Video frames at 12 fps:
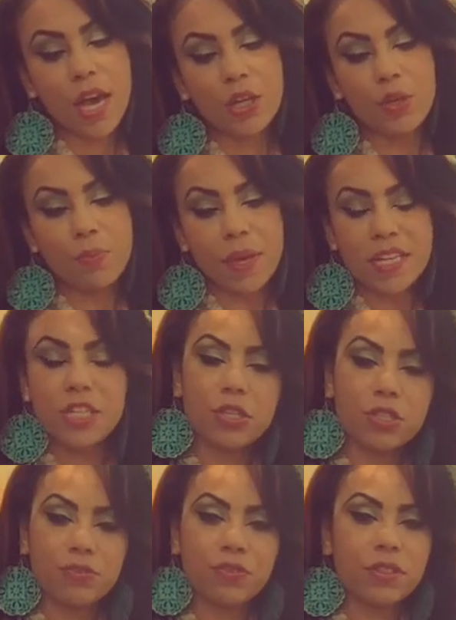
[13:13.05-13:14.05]
You may
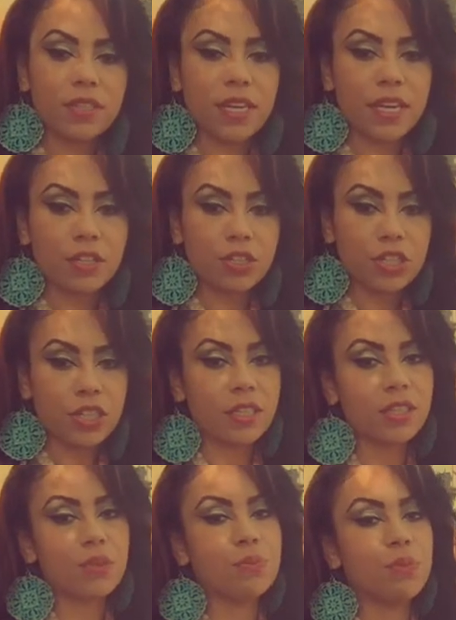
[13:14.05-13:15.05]
start to feel the energy a
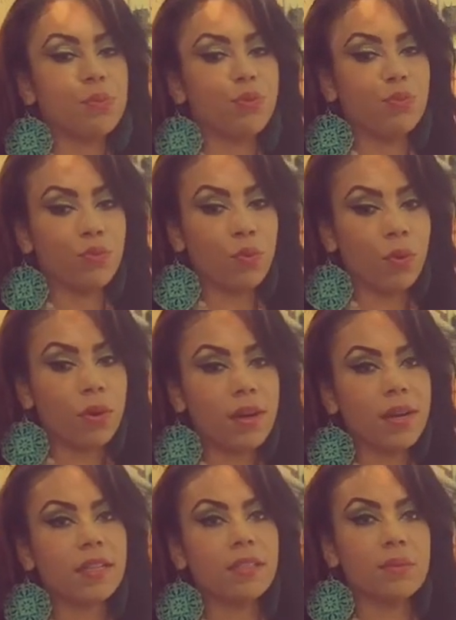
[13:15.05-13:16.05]
little bit before
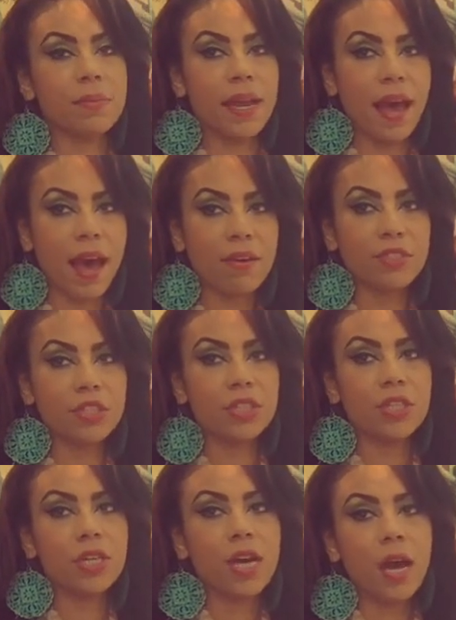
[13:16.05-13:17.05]
and a little bit after,